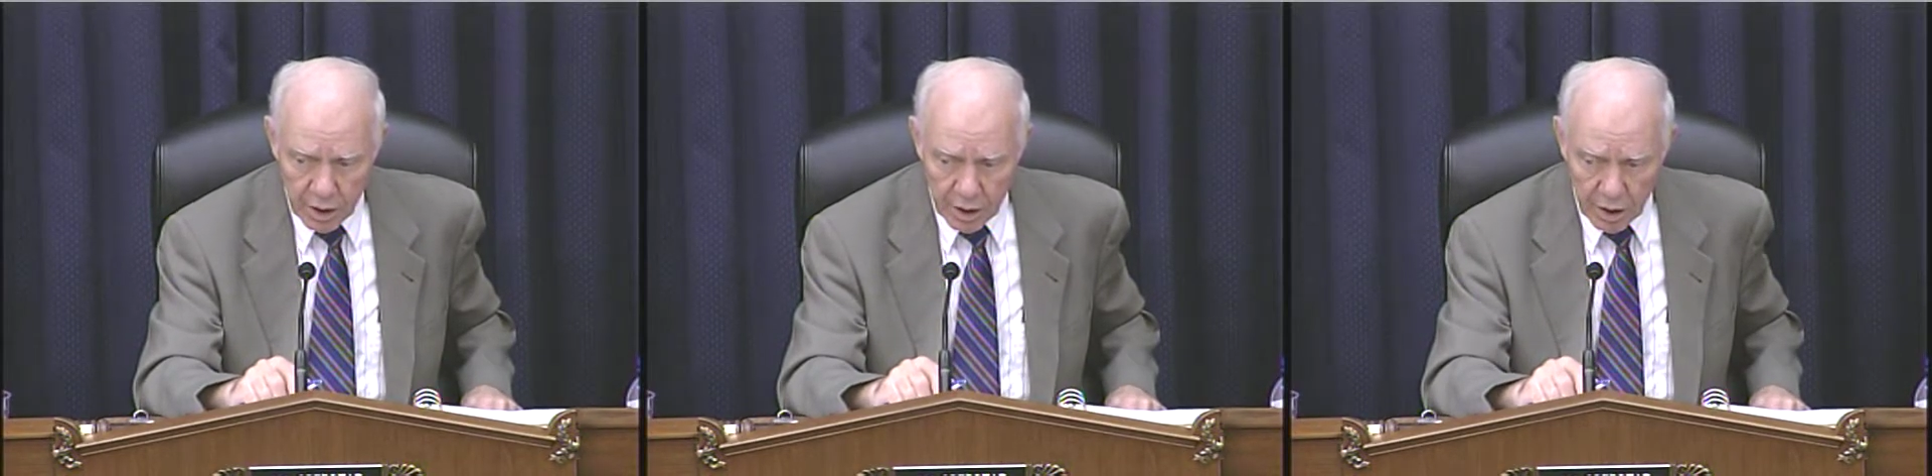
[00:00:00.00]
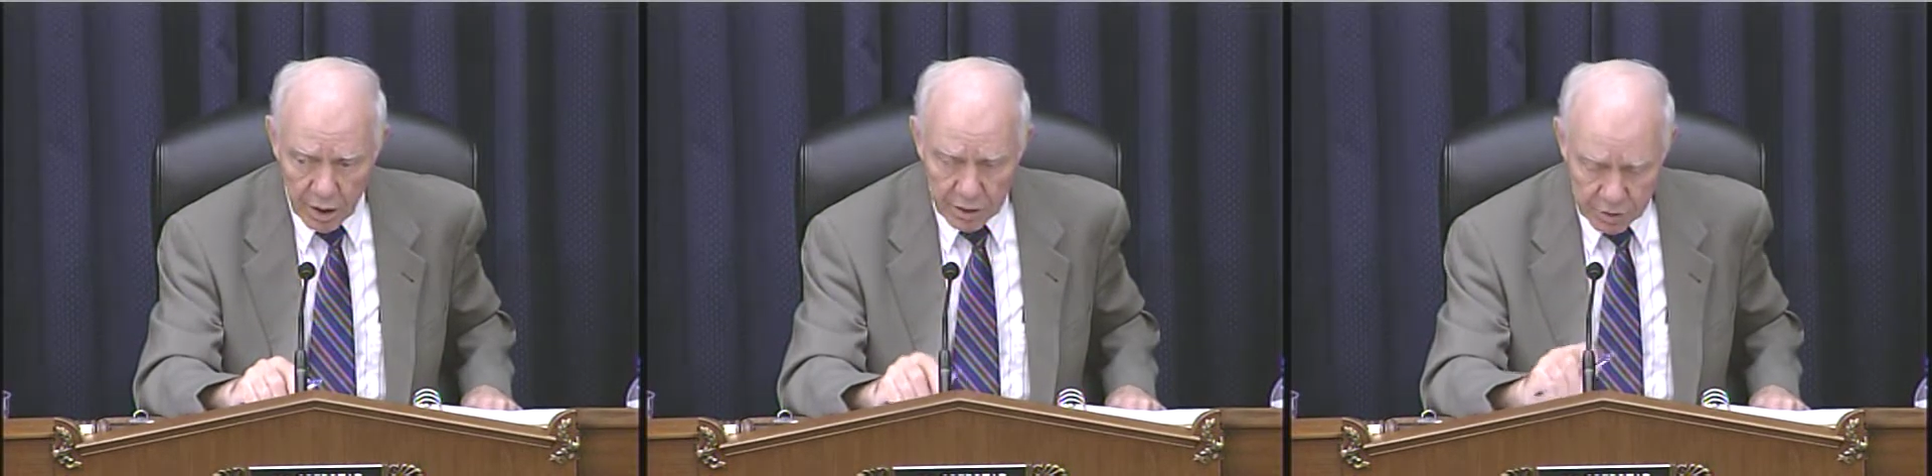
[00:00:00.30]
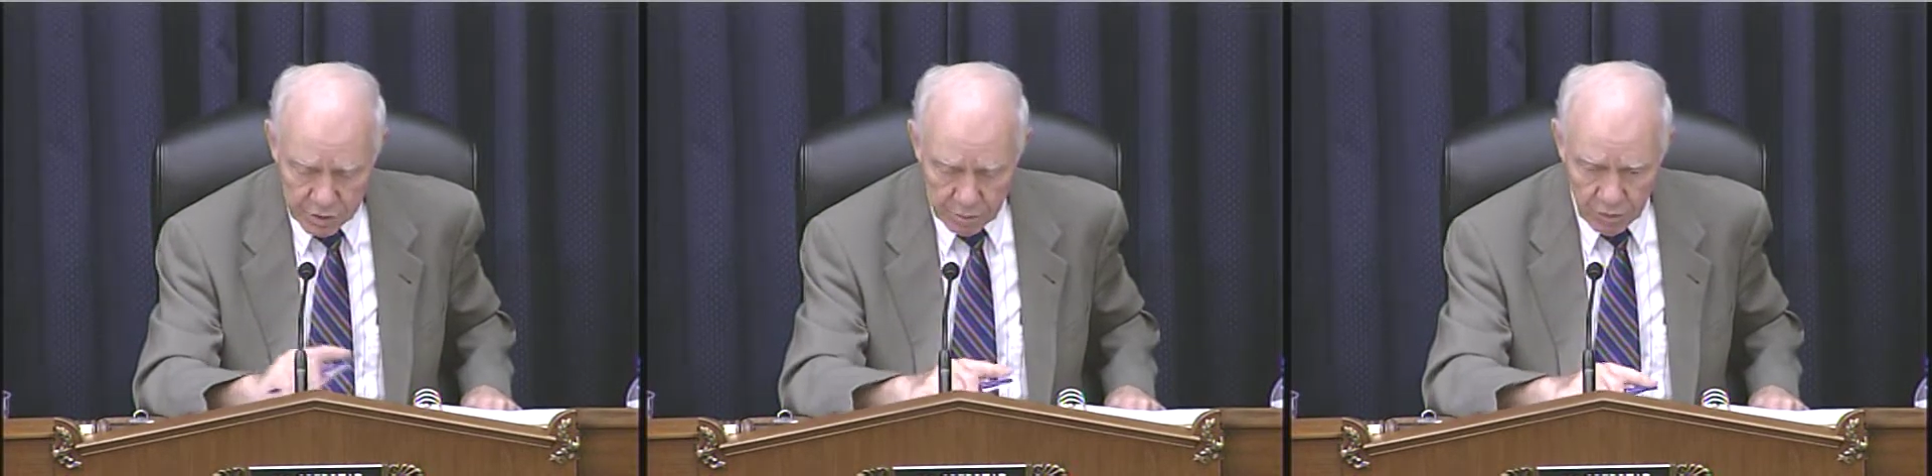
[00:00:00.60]
uh,
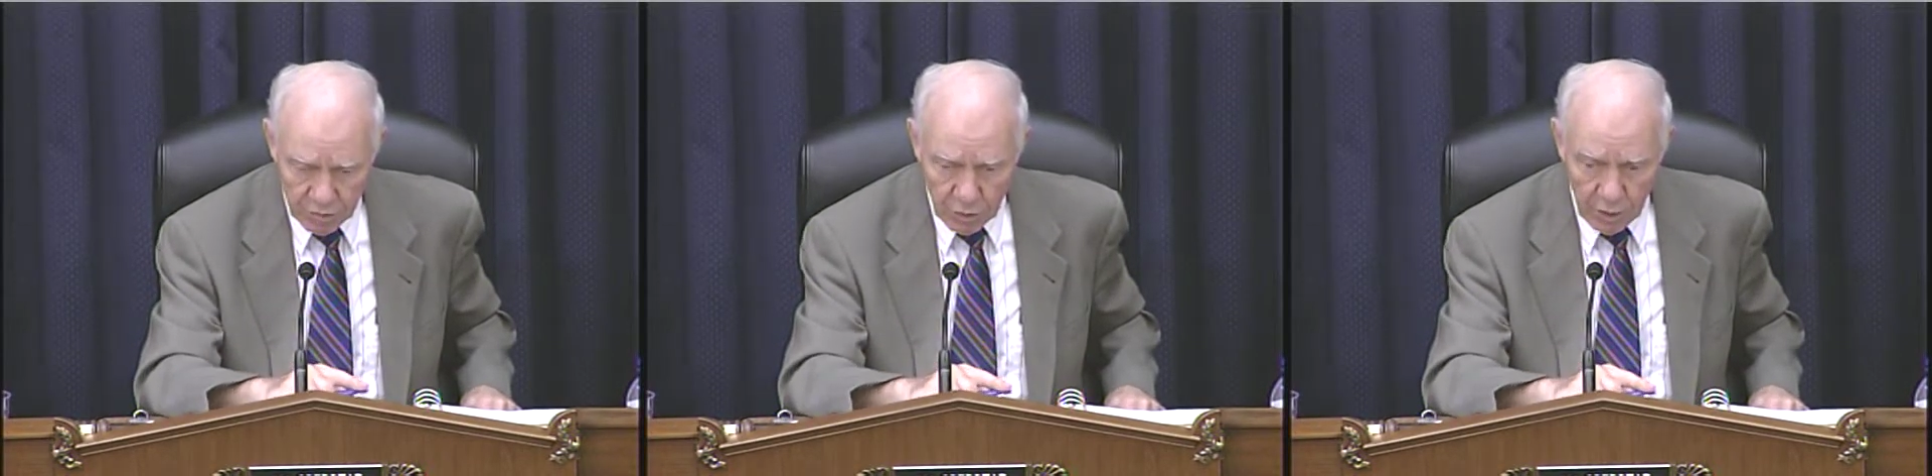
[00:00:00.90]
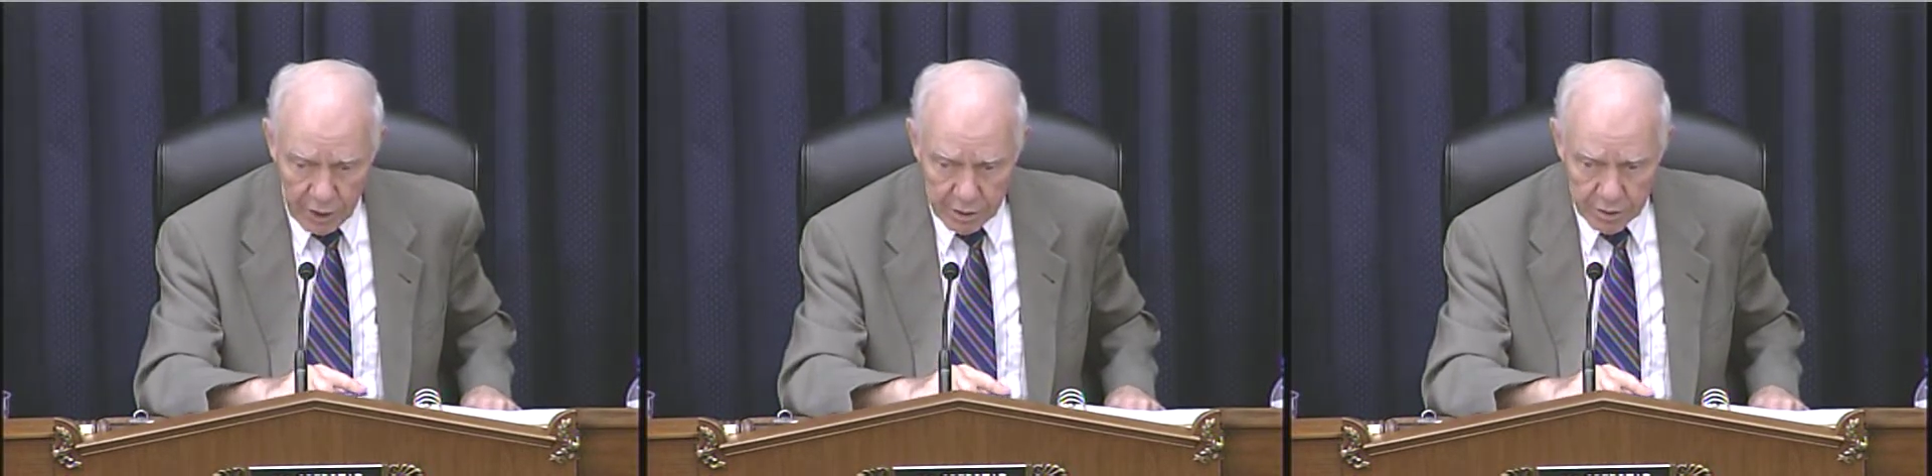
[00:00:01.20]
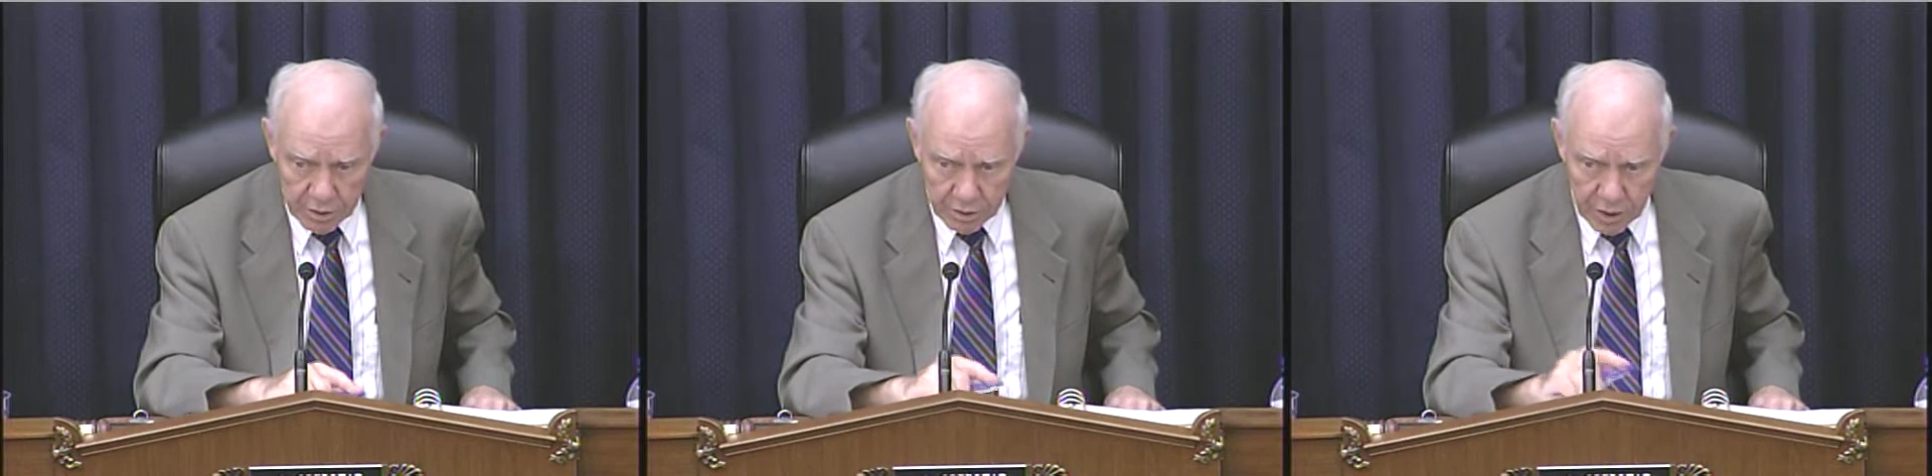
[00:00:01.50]
December of 08 and,